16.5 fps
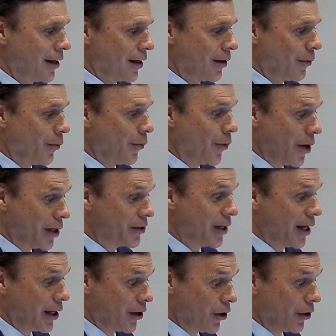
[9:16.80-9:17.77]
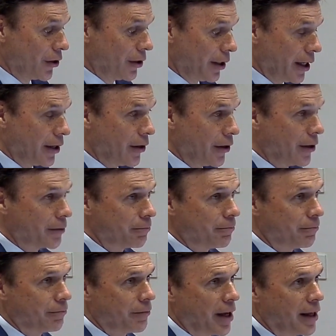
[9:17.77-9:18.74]
was a good leader,
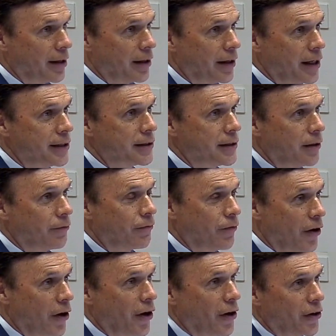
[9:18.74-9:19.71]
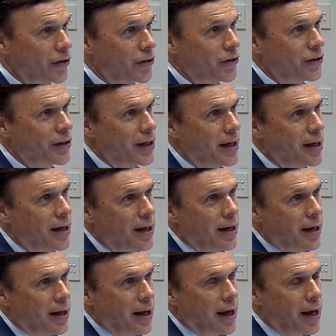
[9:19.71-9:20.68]
at least at first,
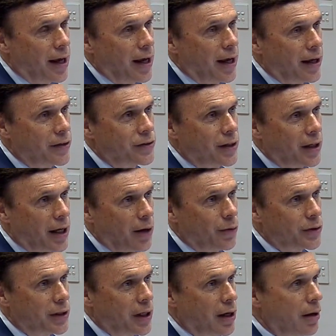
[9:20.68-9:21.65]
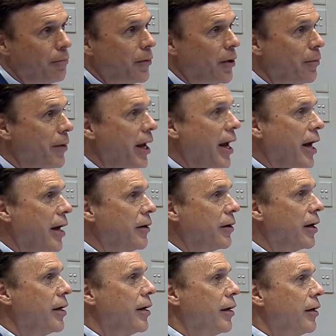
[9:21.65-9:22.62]
is he was a humble man.
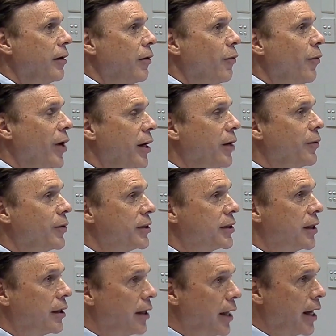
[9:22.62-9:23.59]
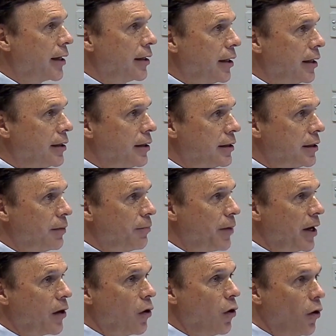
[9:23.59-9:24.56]
When he was selected to
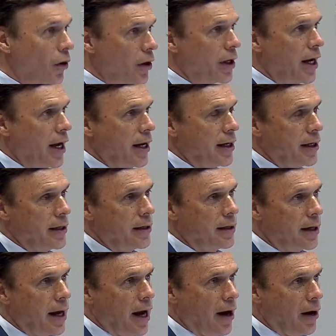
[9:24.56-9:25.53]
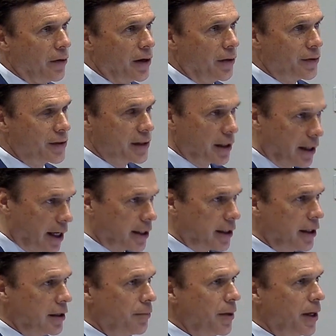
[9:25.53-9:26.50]
be coronated now, he was
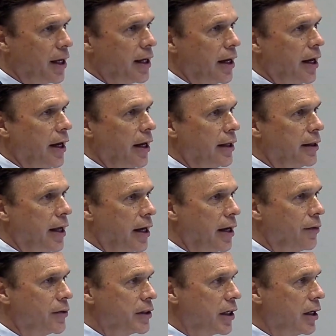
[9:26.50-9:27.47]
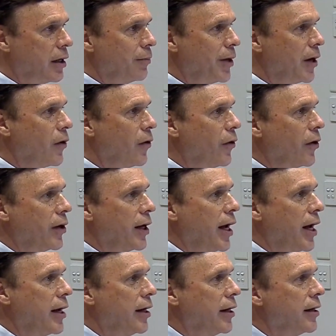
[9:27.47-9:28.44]
selected to be king, then he was going to be
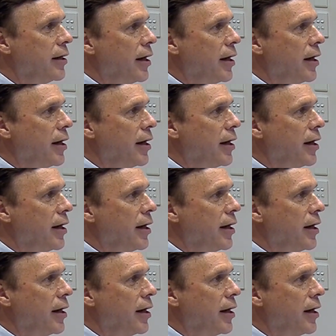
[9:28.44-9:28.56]
coronated,